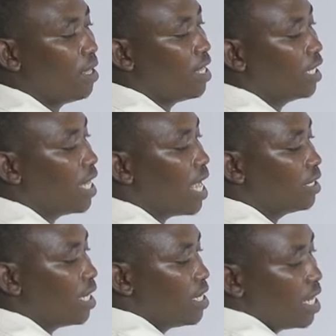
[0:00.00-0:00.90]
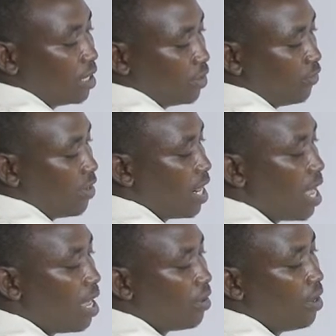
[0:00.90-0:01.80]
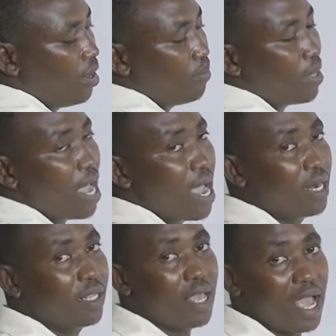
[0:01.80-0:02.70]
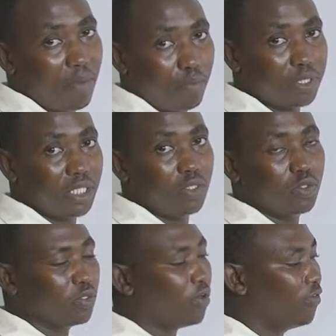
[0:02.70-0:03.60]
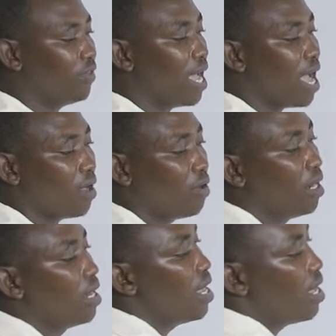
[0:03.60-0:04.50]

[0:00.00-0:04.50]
that has adjacent of an angle and the hypotenuse of the angle.